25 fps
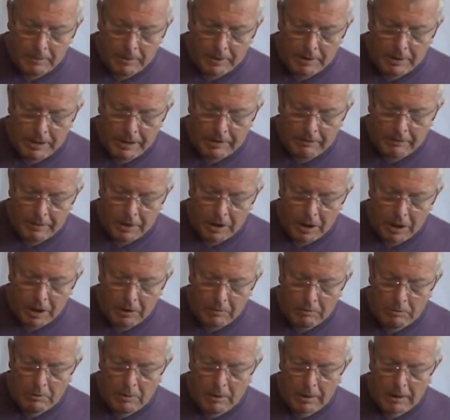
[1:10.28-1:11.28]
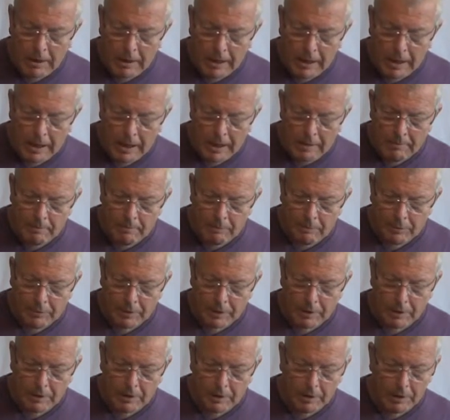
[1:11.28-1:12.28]
You never know,
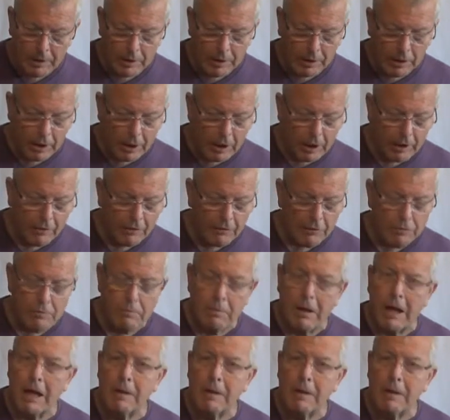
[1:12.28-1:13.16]
lives